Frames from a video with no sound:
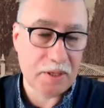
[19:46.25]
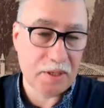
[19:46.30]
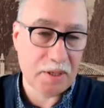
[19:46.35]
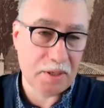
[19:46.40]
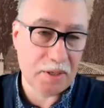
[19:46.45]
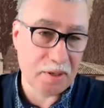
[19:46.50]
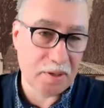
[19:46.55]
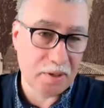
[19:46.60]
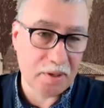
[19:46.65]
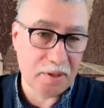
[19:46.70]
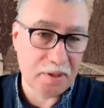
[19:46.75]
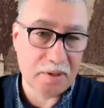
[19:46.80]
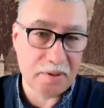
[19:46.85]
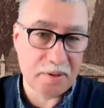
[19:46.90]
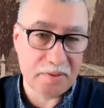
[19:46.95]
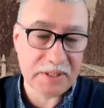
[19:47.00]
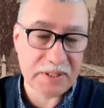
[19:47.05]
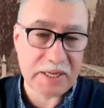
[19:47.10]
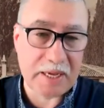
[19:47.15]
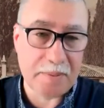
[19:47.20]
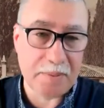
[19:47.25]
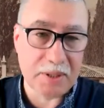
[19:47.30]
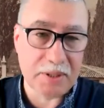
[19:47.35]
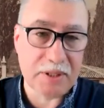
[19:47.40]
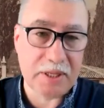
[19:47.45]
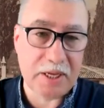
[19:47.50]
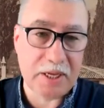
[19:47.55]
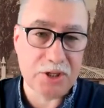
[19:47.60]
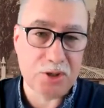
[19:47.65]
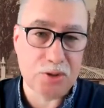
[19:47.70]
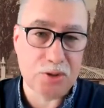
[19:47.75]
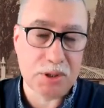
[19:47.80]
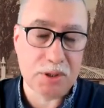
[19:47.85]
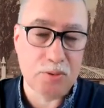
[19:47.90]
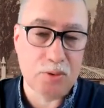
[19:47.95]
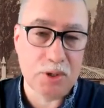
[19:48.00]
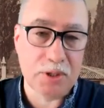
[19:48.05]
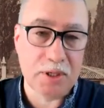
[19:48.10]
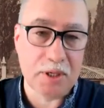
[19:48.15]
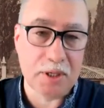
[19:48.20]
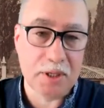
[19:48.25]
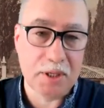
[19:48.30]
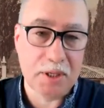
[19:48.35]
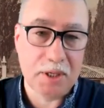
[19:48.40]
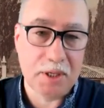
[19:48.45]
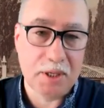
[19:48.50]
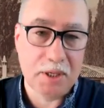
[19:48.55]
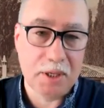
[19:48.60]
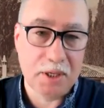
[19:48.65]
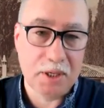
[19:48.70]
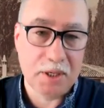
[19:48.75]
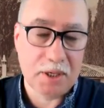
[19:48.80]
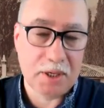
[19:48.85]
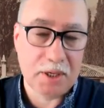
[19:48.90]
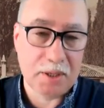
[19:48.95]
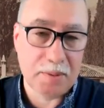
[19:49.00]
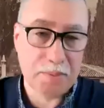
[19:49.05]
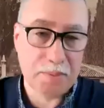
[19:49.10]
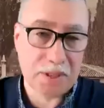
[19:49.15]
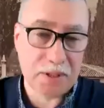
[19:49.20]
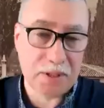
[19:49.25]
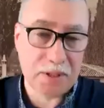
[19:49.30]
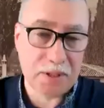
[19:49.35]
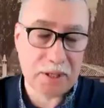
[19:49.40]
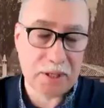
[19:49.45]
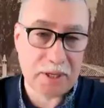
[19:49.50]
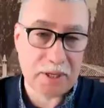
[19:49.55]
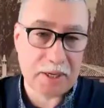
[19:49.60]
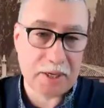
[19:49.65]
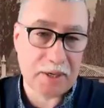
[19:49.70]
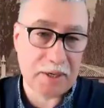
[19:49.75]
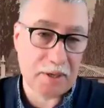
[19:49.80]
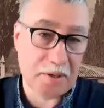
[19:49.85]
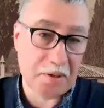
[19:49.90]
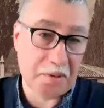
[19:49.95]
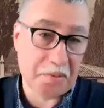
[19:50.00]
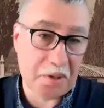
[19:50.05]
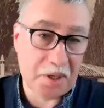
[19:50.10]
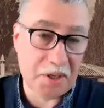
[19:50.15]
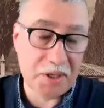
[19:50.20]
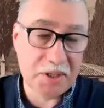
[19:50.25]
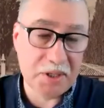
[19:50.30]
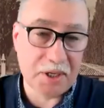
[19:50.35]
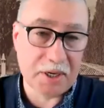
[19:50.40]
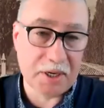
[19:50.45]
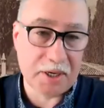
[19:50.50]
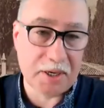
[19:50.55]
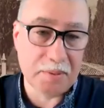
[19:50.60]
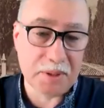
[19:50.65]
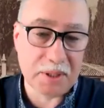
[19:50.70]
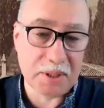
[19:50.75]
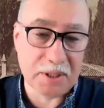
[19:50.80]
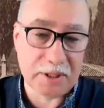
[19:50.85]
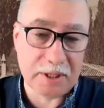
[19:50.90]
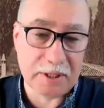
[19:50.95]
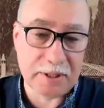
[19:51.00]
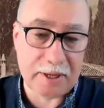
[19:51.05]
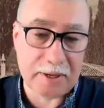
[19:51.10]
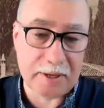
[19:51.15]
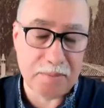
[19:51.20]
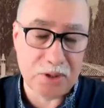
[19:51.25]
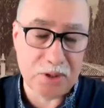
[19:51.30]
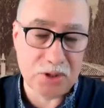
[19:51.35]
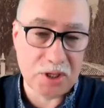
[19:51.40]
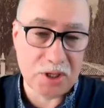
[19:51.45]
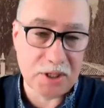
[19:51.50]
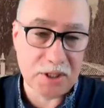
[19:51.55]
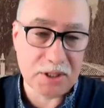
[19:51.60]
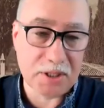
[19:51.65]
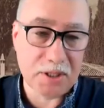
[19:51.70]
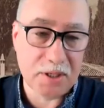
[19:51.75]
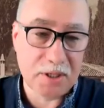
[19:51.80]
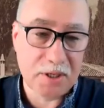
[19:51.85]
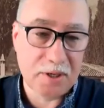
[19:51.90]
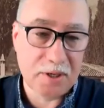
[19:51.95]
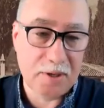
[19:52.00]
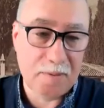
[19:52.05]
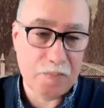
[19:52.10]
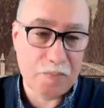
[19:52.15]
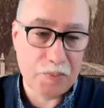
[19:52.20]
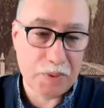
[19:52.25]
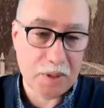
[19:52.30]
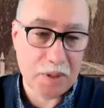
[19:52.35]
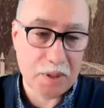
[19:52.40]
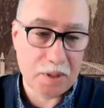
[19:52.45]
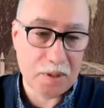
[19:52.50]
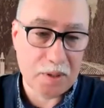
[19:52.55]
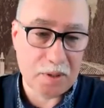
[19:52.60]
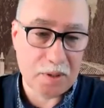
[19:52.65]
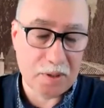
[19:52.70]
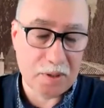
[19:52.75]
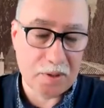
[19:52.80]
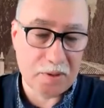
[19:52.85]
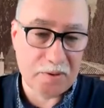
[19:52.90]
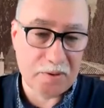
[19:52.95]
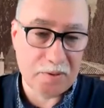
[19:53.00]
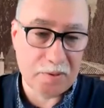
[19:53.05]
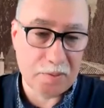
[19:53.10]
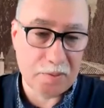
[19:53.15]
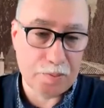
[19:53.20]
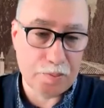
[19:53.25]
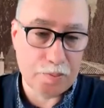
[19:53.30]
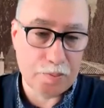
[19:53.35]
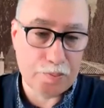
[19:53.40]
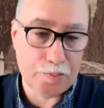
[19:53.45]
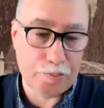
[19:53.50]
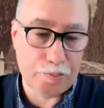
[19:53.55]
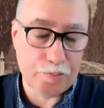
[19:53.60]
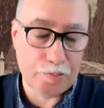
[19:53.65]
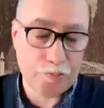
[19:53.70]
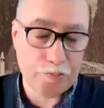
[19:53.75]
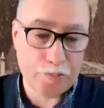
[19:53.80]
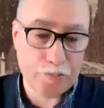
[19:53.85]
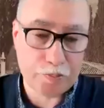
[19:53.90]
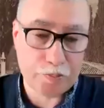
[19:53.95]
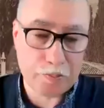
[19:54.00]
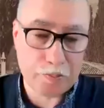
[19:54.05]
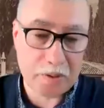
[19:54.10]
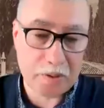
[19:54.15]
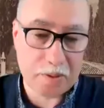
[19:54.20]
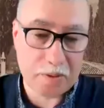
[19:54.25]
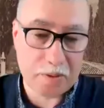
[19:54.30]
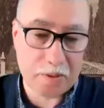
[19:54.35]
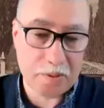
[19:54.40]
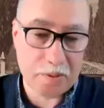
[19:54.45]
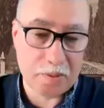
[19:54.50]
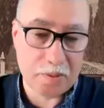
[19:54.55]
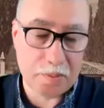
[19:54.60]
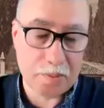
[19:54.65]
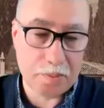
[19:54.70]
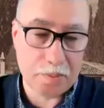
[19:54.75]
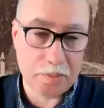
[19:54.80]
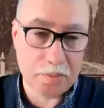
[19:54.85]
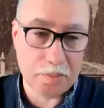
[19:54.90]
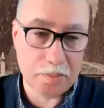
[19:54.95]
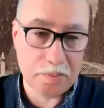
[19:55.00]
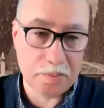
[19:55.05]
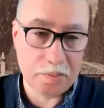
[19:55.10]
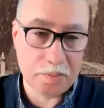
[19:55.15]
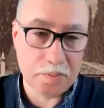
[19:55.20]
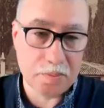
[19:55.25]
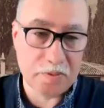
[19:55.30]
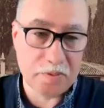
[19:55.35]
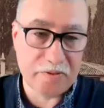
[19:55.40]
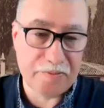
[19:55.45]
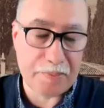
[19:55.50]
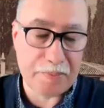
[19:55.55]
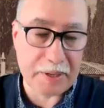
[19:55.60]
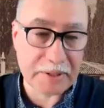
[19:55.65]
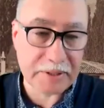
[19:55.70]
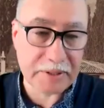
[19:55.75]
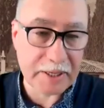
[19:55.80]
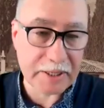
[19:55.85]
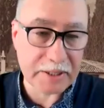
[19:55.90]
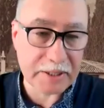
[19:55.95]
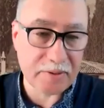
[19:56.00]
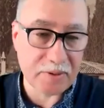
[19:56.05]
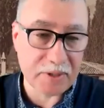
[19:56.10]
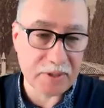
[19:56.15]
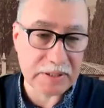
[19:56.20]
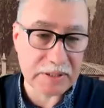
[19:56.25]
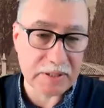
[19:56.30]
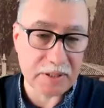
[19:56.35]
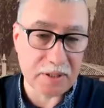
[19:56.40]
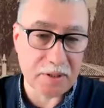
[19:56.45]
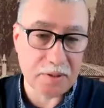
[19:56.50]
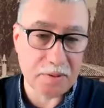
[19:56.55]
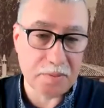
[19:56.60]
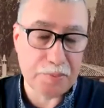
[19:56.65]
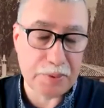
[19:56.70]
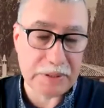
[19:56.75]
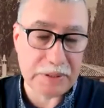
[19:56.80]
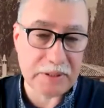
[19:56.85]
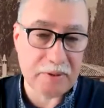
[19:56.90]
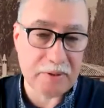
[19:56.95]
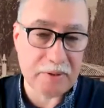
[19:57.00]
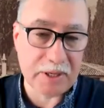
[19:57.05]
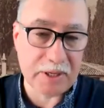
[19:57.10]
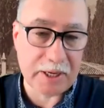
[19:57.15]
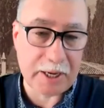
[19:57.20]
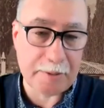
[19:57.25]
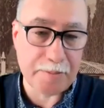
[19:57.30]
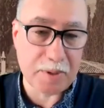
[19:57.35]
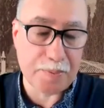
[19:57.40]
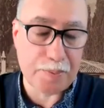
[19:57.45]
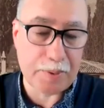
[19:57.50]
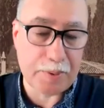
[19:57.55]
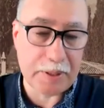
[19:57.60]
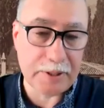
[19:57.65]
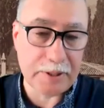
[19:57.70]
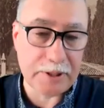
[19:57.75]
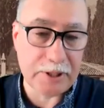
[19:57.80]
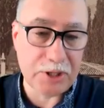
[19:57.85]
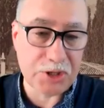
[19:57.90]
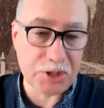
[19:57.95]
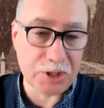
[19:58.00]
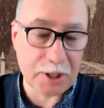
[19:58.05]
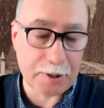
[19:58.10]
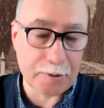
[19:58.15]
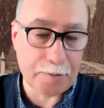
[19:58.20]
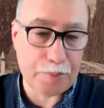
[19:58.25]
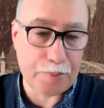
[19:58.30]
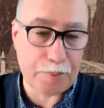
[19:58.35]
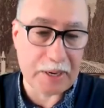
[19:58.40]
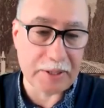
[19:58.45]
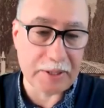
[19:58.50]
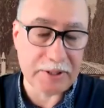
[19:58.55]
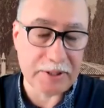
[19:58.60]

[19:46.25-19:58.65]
And the fact that today the Crimean Tatars, the leaders of the Crimean Tatars, the Mejlis, in partnership with representatives of Ukrainian political parties,